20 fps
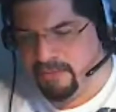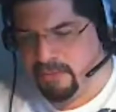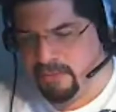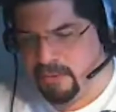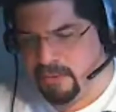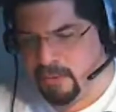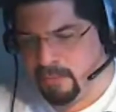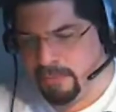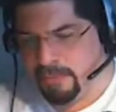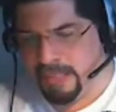
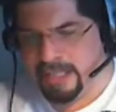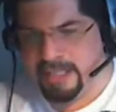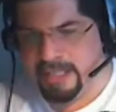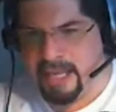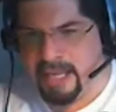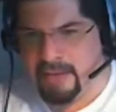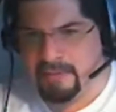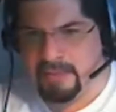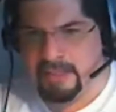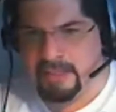to pin
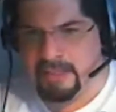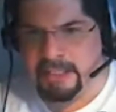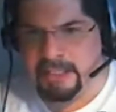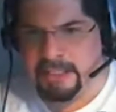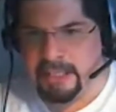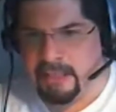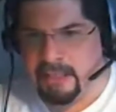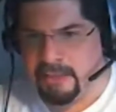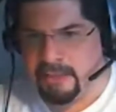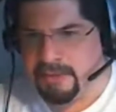down the
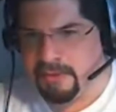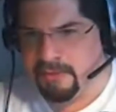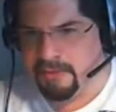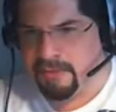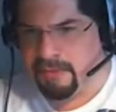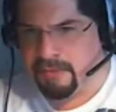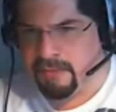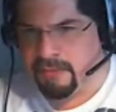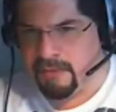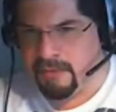details
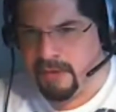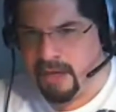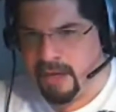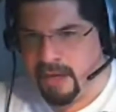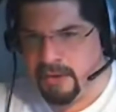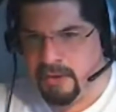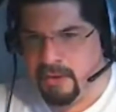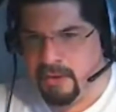of how you're